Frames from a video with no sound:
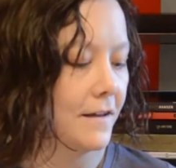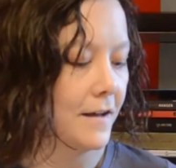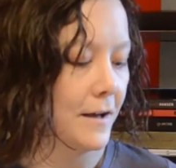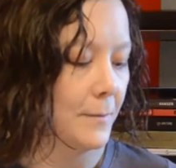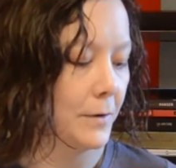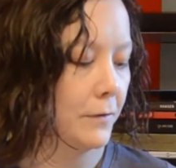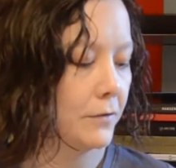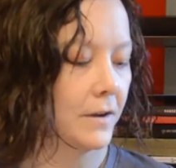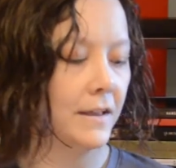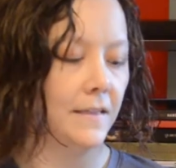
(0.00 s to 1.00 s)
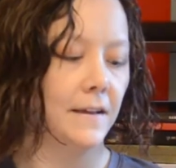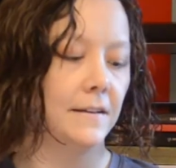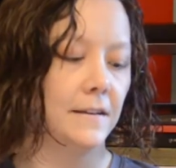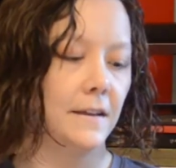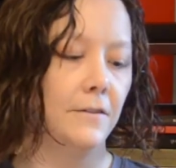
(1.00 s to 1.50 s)
But overall, I
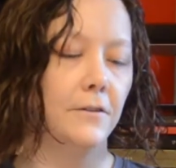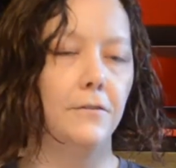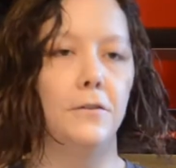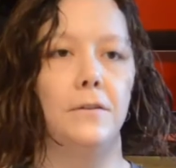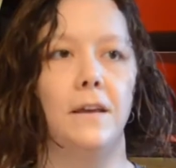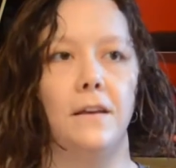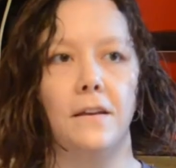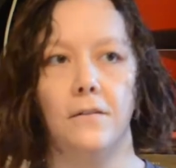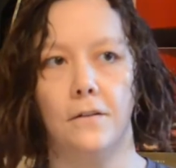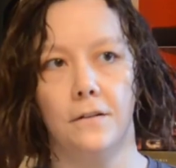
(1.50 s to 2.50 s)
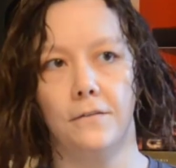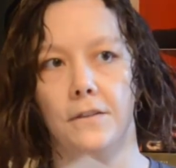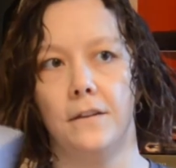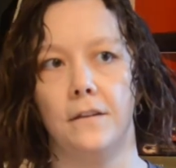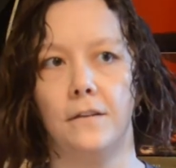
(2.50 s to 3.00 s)
liked it. Even if you take out all
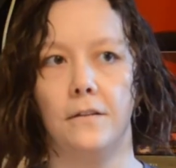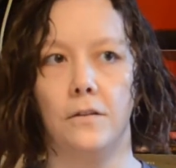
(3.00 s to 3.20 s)
the